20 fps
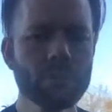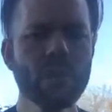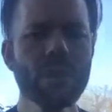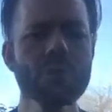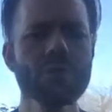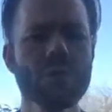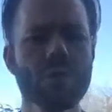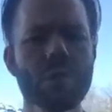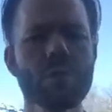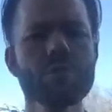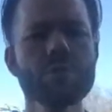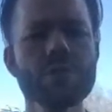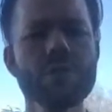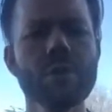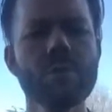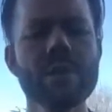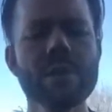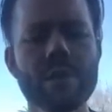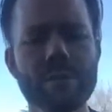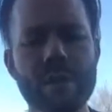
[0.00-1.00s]
So those
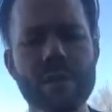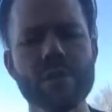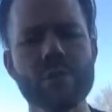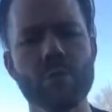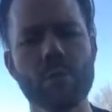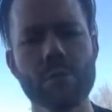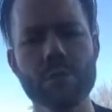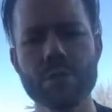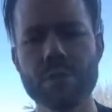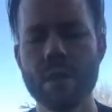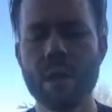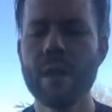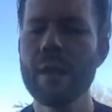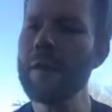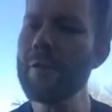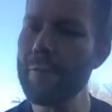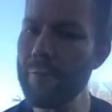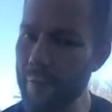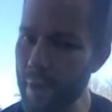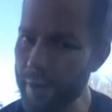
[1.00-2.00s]
two individuals,
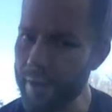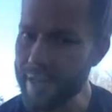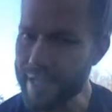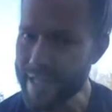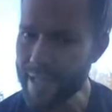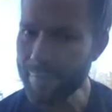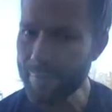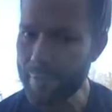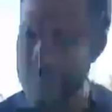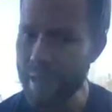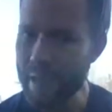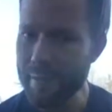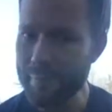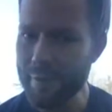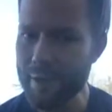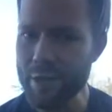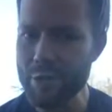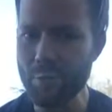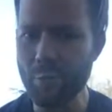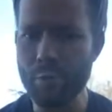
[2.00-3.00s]
very different
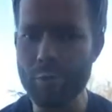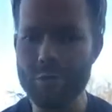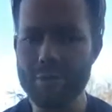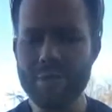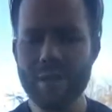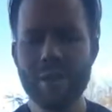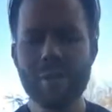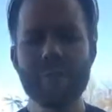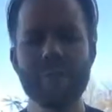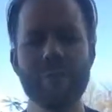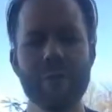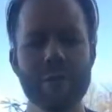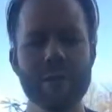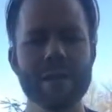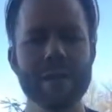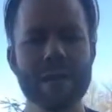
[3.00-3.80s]
individuals, very